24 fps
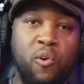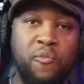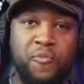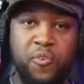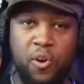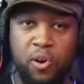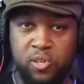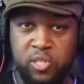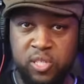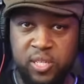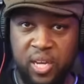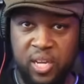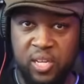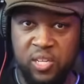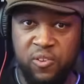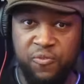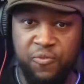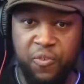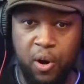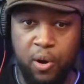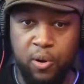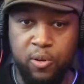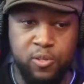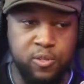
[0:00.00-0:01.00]
first things
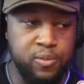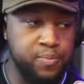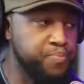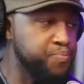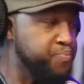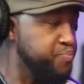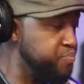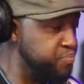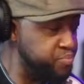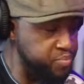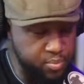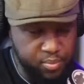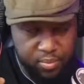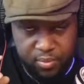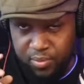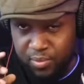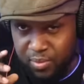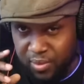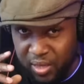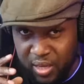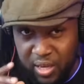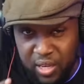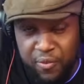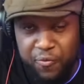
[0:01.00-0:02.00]
first,
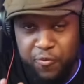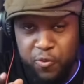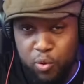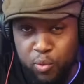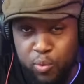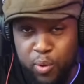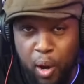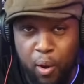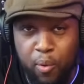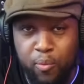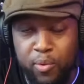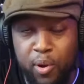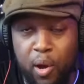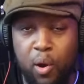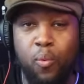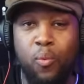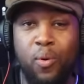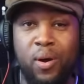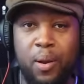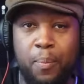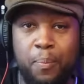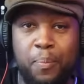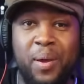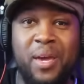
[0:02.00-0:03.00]
if you don't know
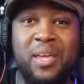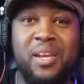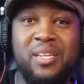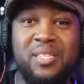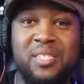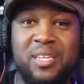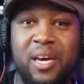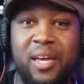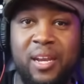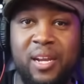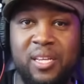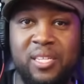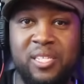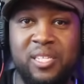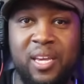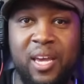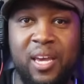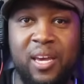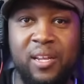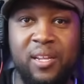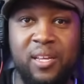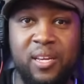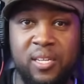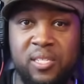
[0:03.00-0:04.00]
what a pentatonic
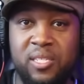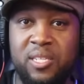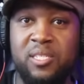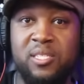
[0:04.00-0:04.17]
scale is,